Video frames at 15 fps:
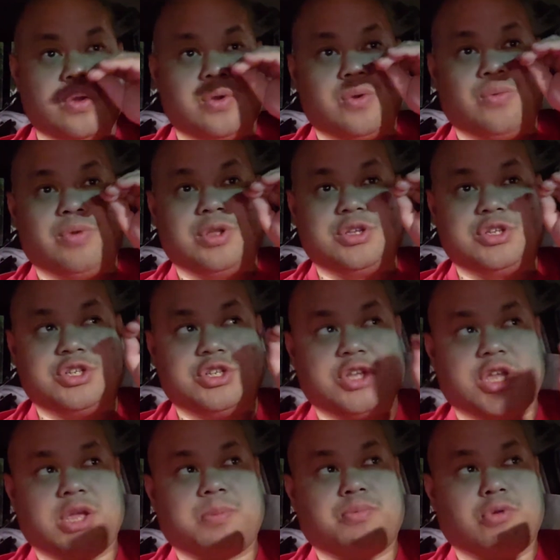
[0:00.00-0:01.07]
When
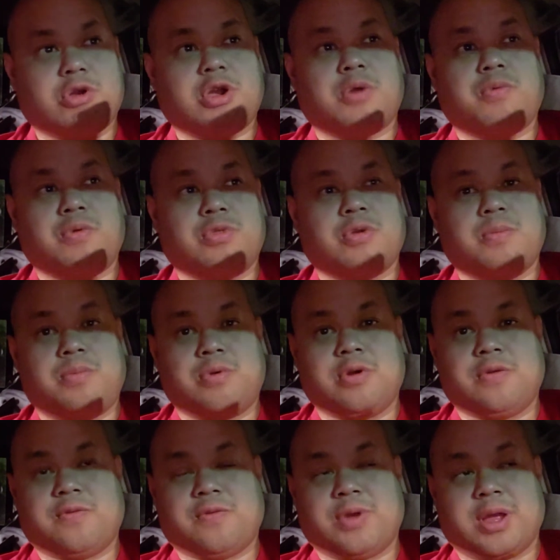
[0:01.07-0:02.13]
she broke up with her
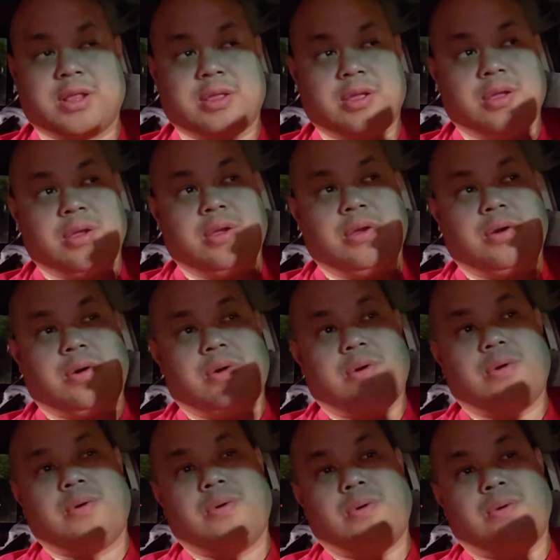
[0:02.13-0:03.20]
boyfriend,
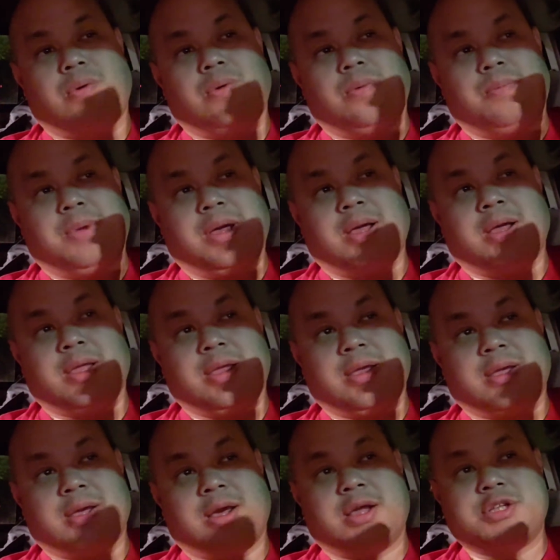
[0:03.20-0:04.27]
oh my
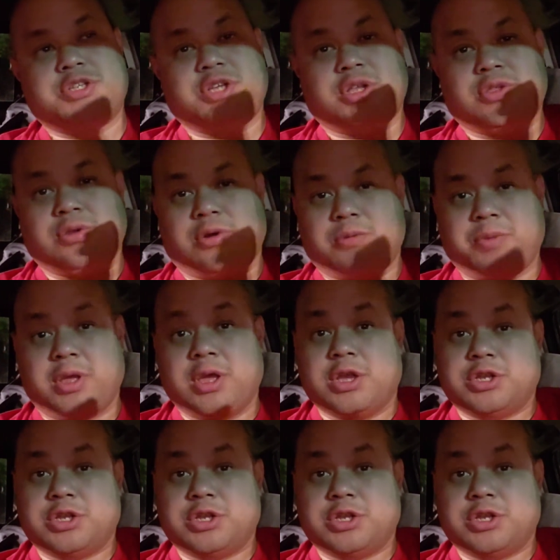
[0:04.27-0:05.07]
God, she told me.